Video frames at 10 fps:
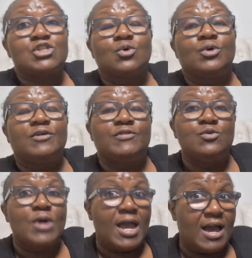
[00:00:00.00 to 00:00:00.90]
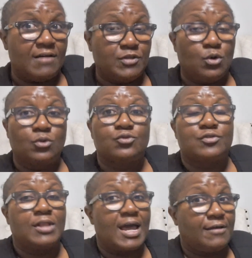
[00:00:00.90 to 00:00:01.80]
So if you have
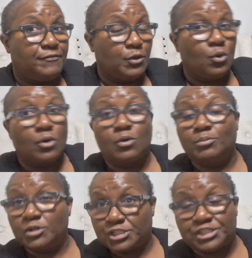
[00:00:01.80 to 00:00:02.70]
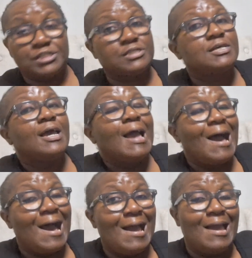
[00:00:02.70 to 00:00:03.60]
those floral bushes,
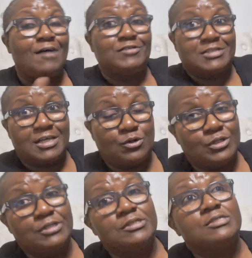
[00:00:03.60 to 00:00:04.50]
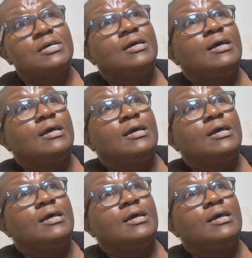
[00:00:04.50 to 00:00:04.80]
I have azaleas.